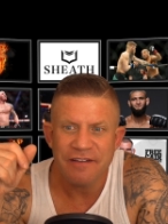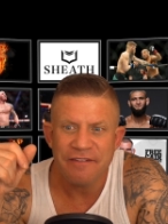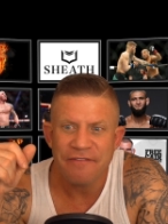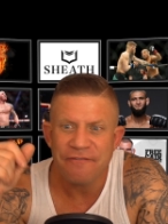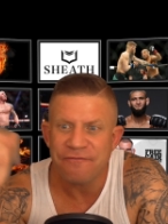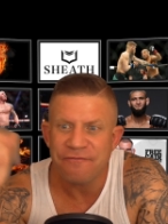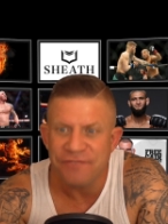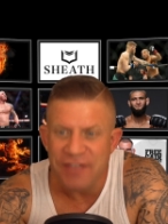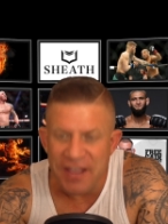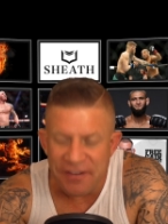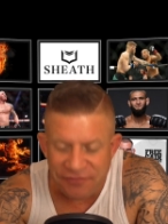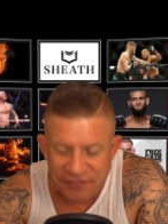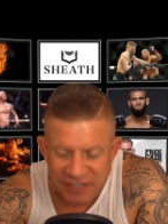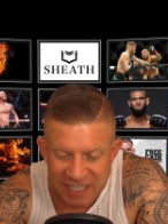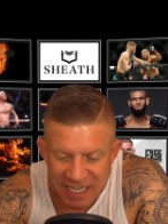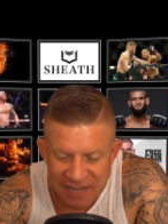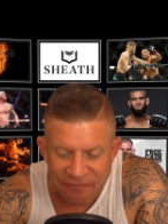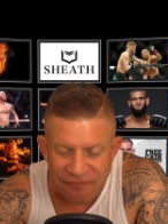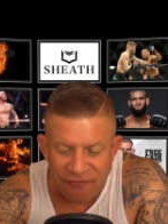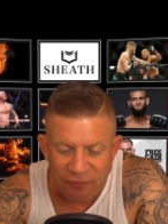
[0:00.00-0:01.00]

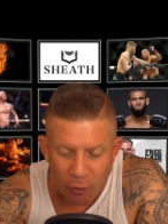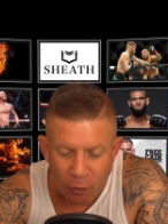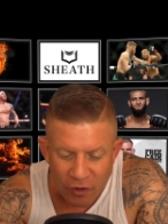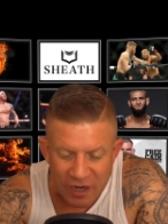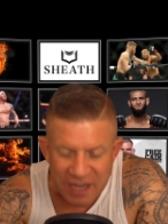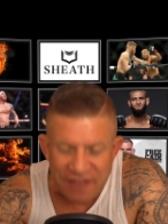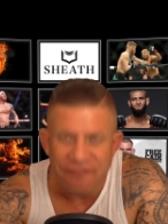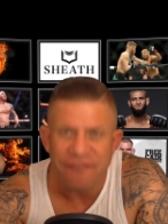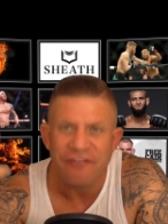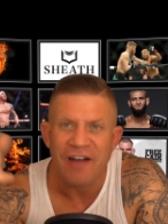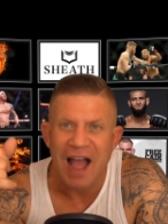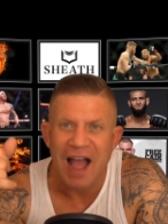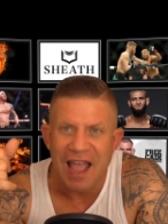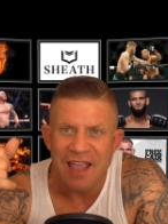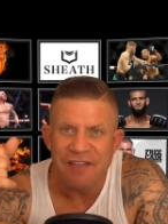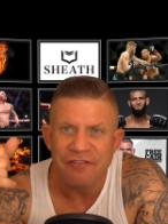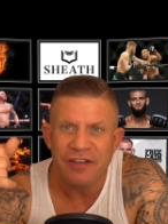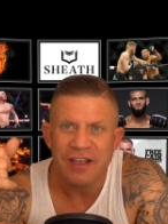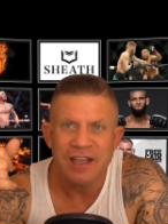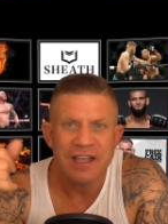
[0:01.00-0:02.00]
50
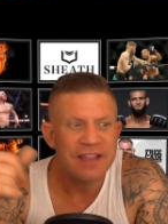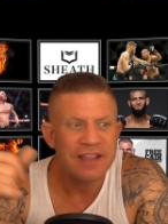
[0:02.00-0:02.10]
45